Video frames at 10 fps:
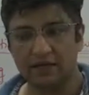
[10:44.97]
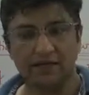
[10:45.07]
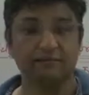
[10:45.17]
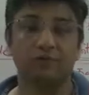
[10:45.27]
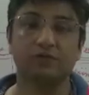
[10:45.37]

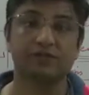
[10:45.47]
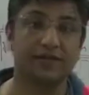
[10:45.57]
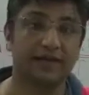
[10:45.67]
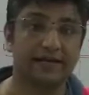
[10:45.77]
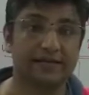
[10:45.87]
Keep
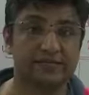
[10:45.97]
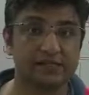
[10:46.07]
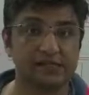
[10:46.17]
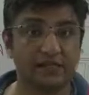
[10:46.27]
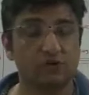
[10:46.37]
watching our
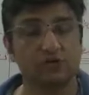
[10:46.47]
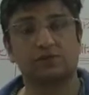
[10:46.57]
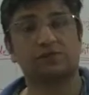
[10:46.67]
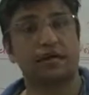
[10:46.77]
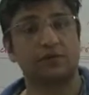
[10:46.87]
lectures and do
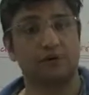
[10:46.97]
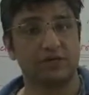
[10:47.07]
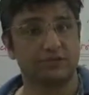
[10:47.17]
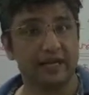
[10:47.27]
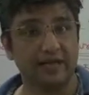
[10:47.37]
subscribe to
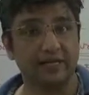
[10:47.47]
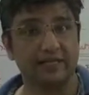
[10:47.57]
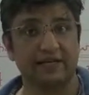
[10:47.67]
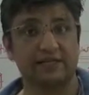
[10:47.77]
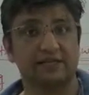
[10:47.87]
our channel,
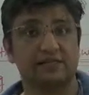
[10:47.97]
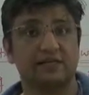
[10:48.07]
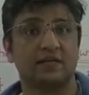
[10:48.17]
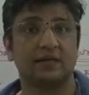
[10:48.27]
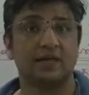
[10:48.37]
that
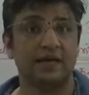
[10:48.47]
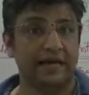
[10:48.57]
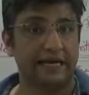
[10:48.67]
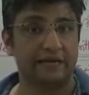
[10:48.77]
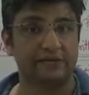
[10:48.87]
is
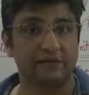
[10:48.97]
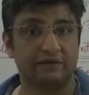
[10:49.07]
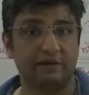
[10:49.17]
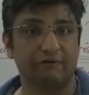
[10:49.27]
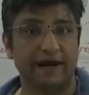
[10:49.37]
English
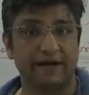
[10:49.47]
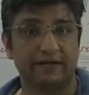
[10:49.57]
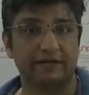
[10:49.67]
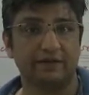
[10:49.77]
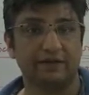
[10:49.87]
Simplified.